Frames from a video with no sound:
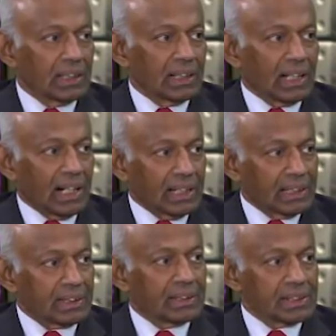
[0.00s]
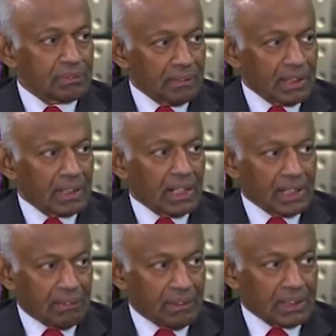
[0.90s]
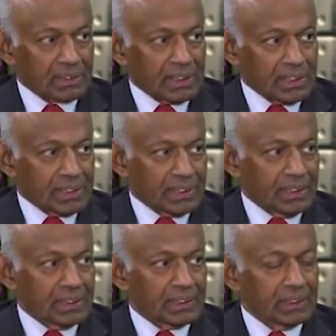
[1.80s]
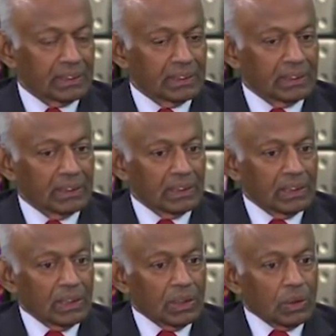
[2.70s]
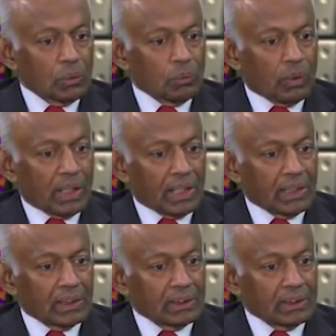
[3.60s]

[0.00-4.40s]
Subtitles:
higher risk for cardiovascular disease, while